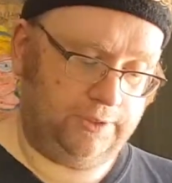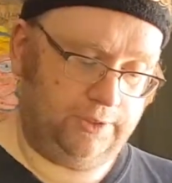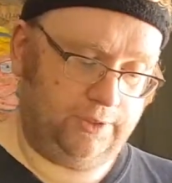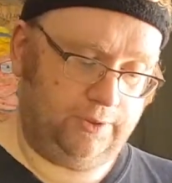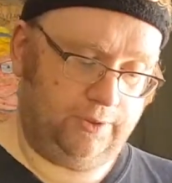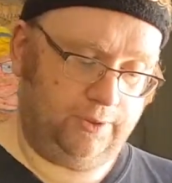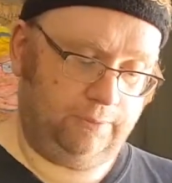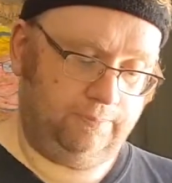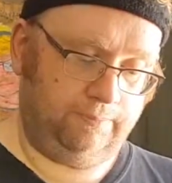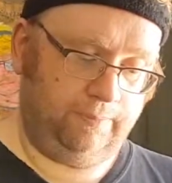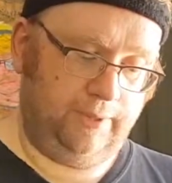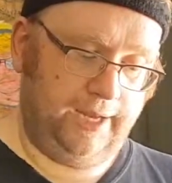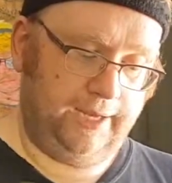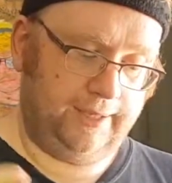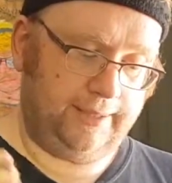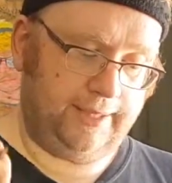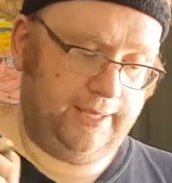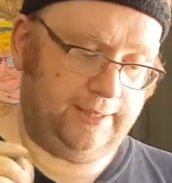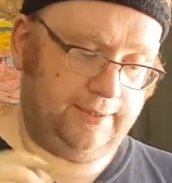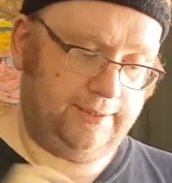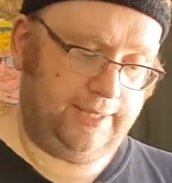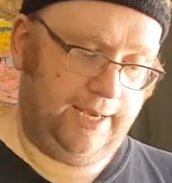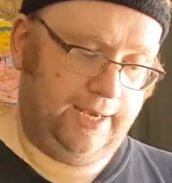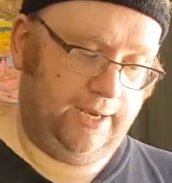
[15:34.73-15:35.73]
So I'll mark
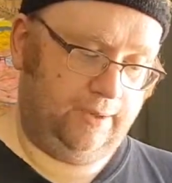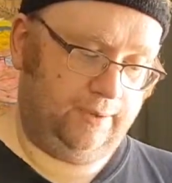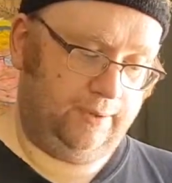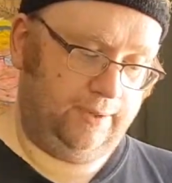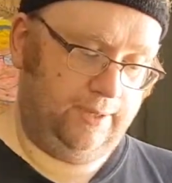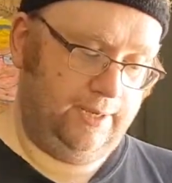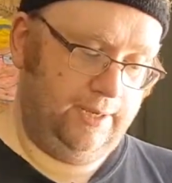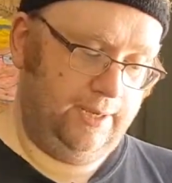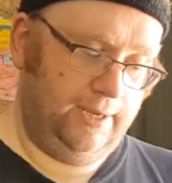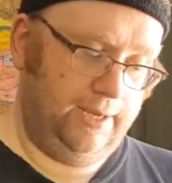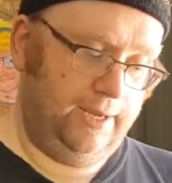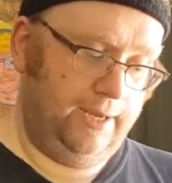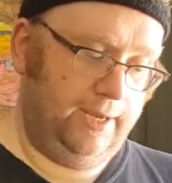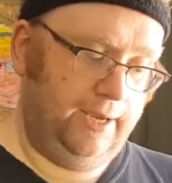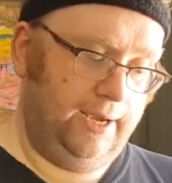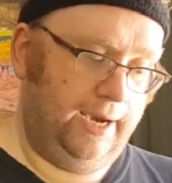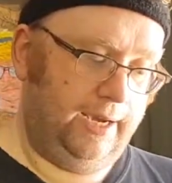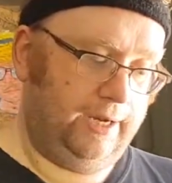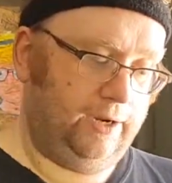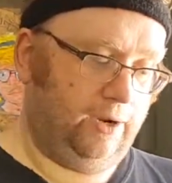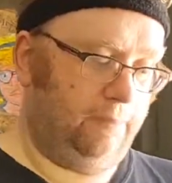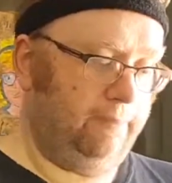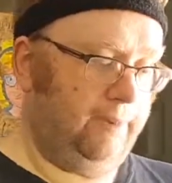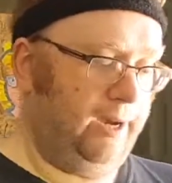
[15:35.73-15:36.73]
that down
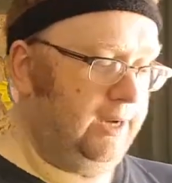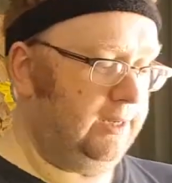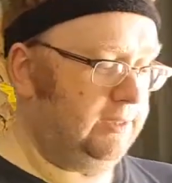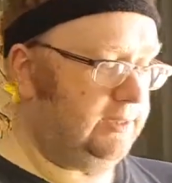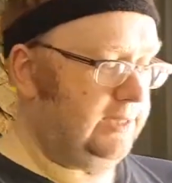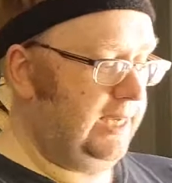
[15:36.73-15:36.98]
and I'll mark